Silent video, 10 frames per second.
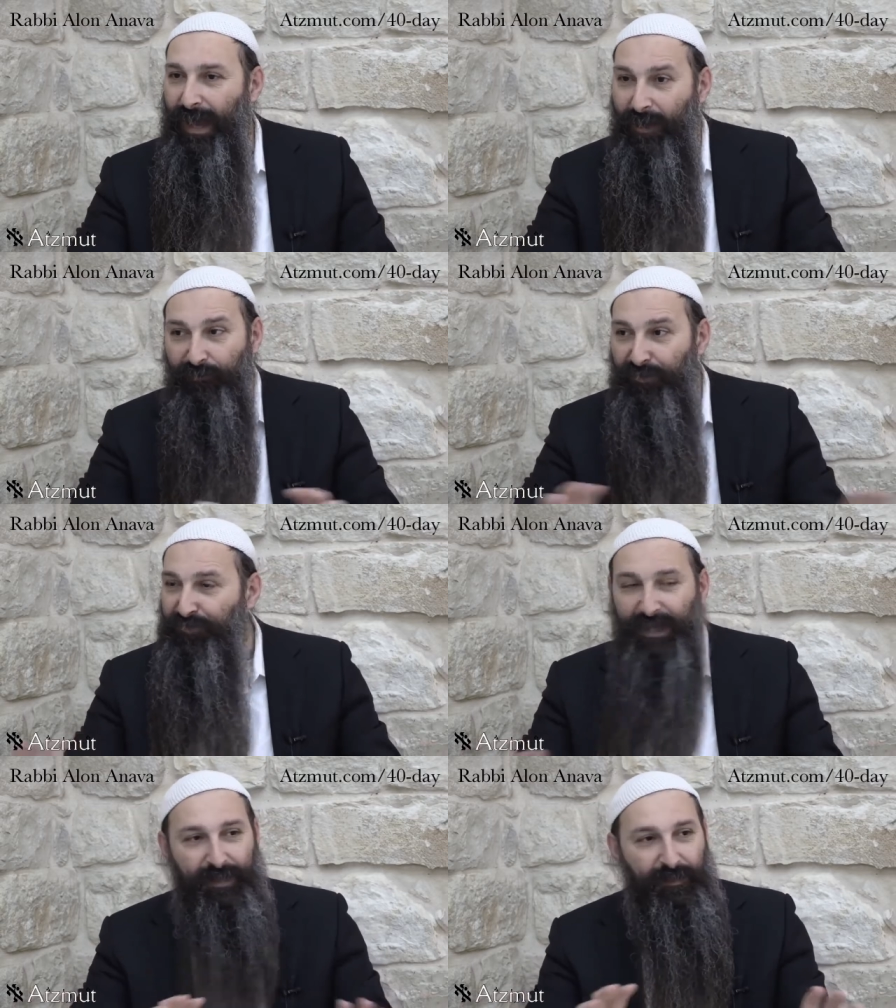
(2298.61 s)

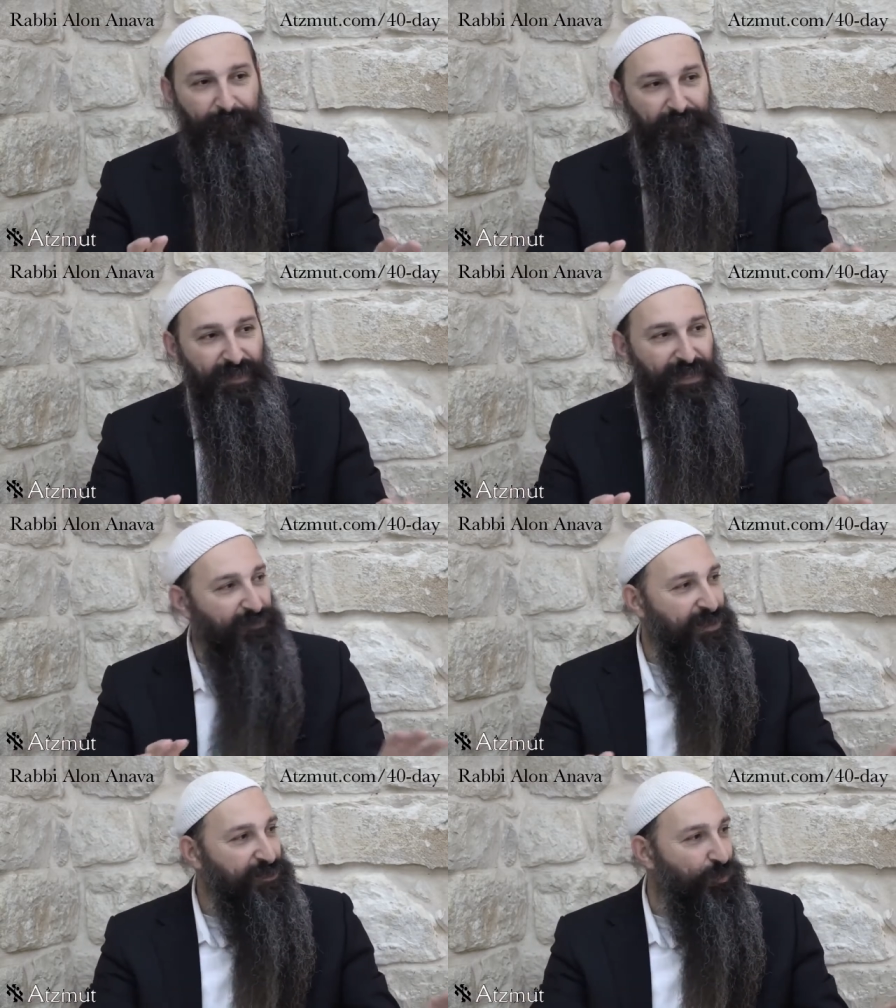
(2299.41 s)
Everything
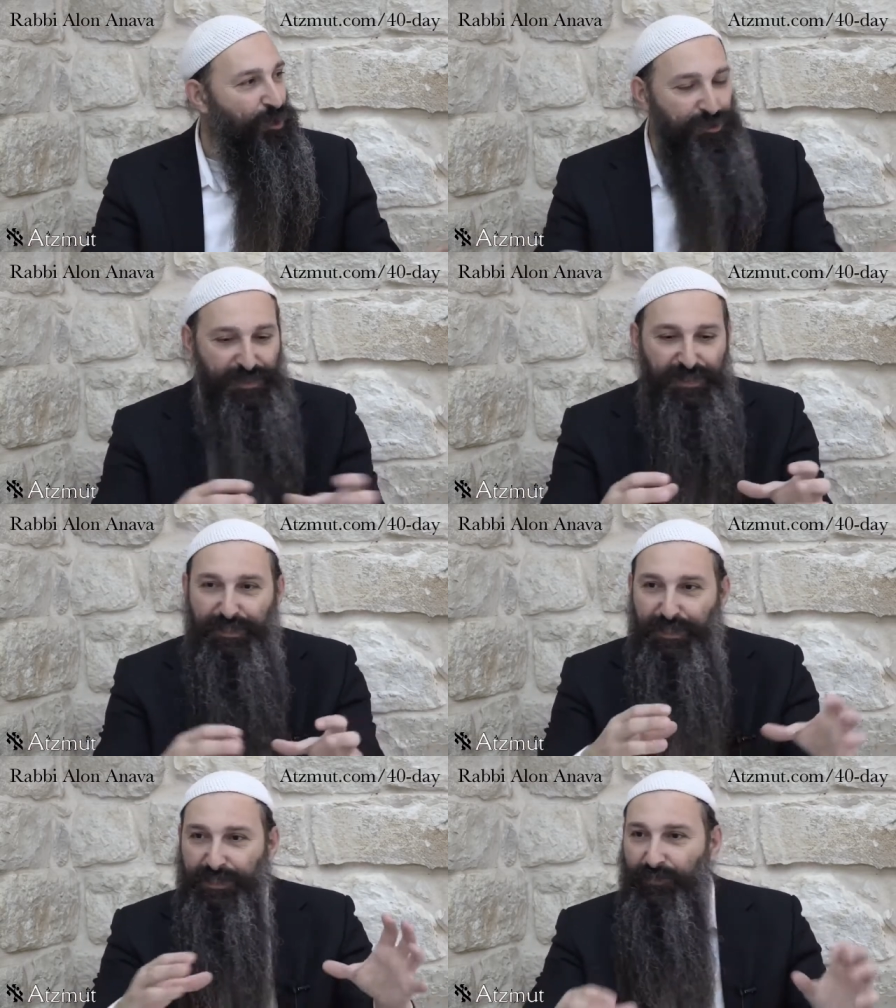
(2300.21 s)
in this world is a
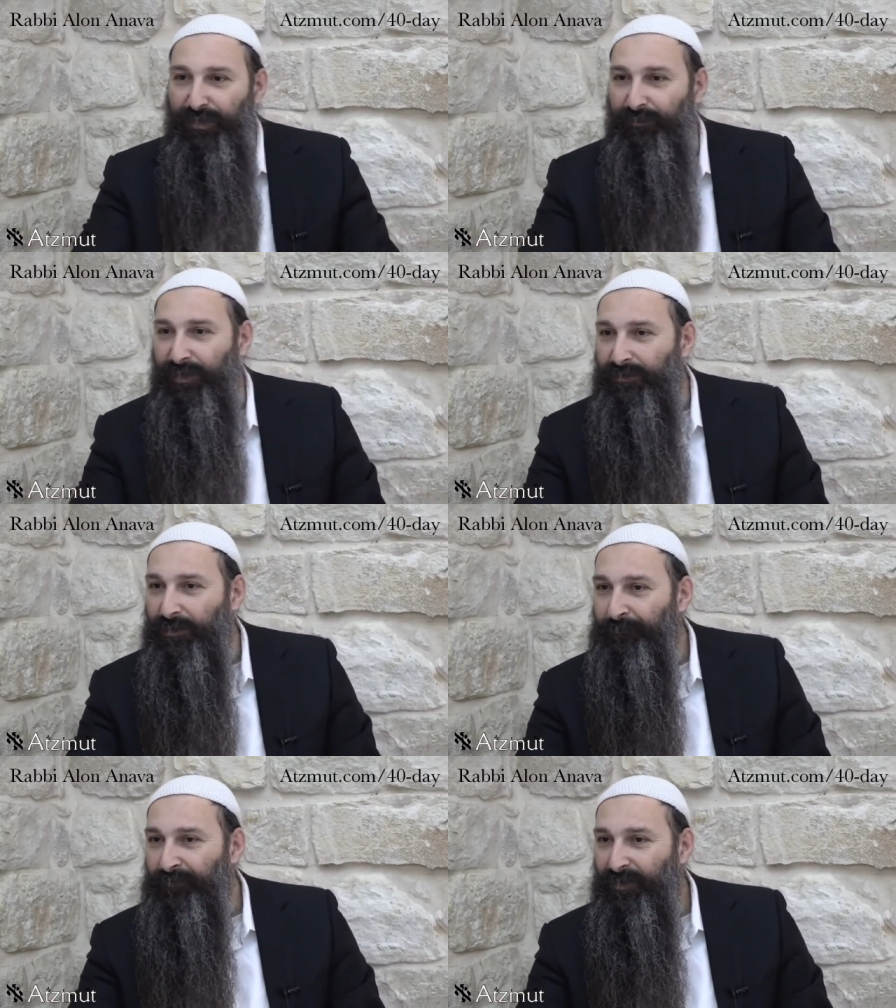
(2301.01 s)
disagreement
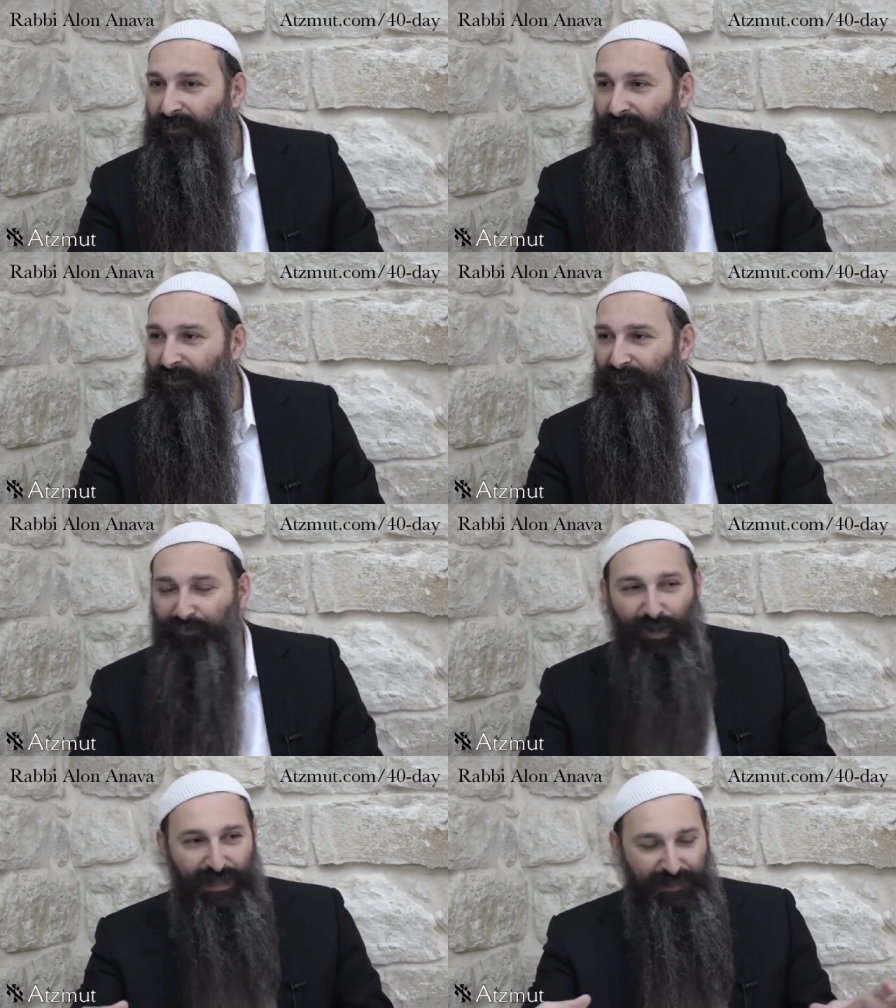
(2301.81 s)

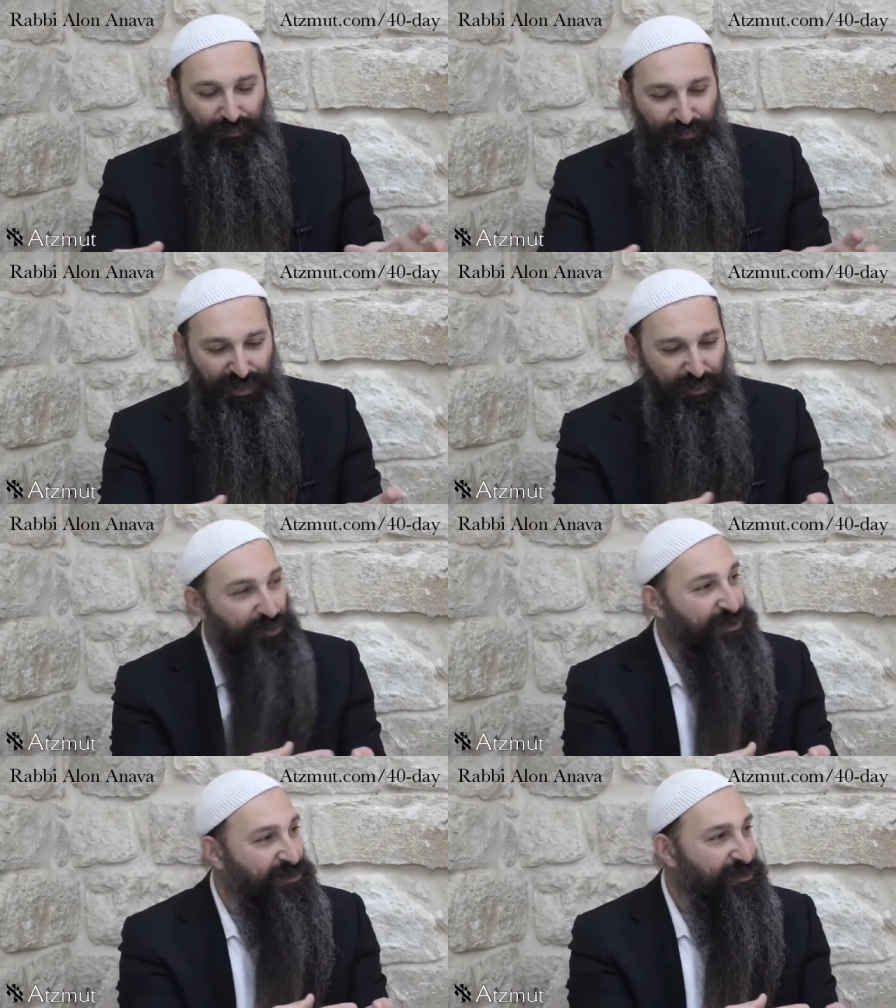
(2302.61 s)
for us to bring
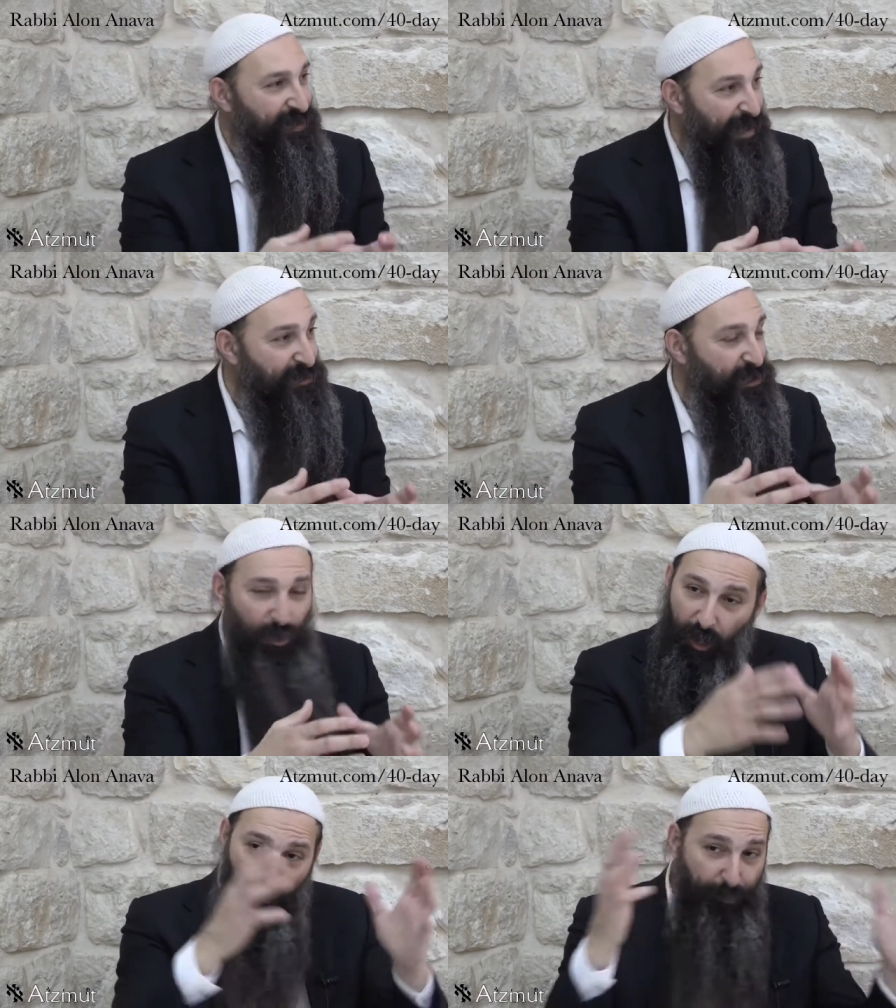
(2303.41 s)
unity. That's the
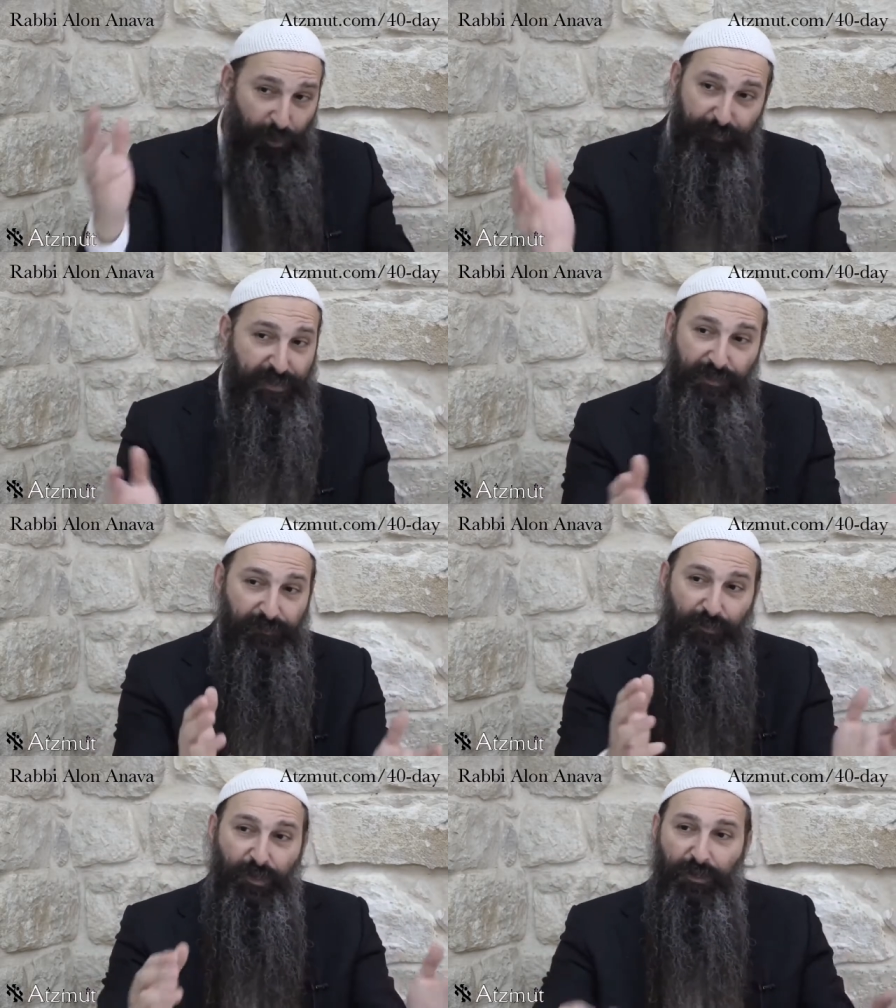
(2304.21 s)
whole purpose of
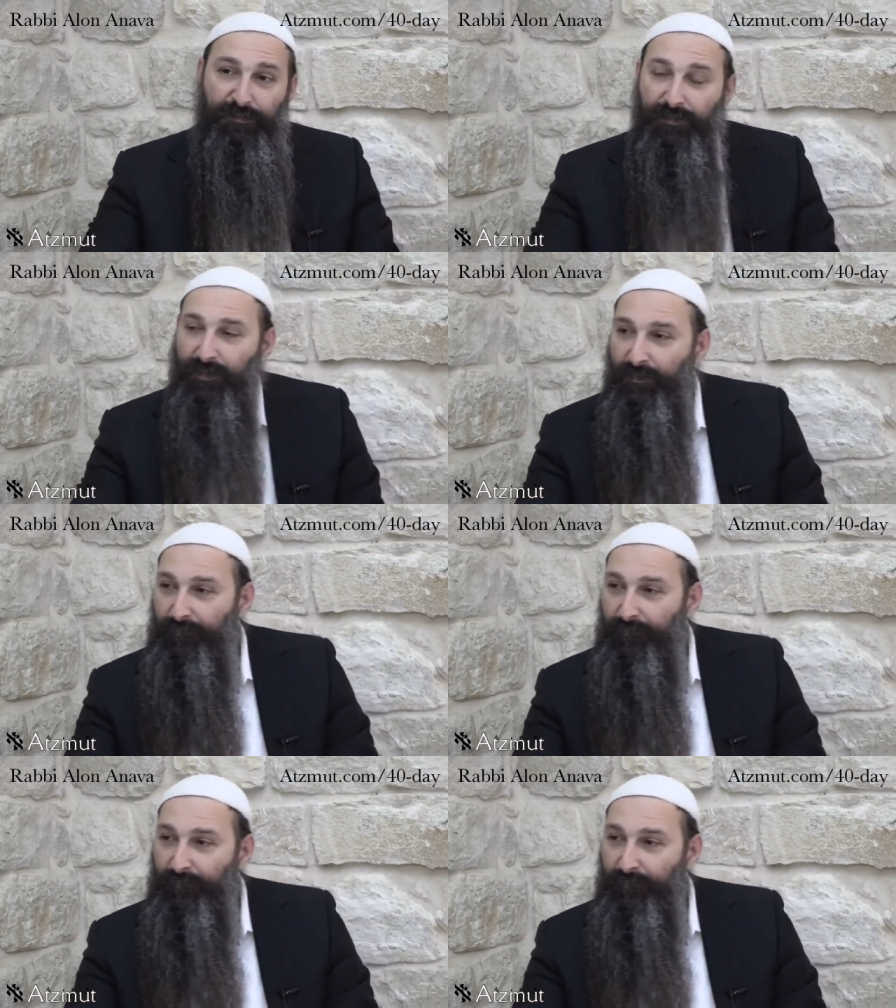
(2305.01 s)
the world.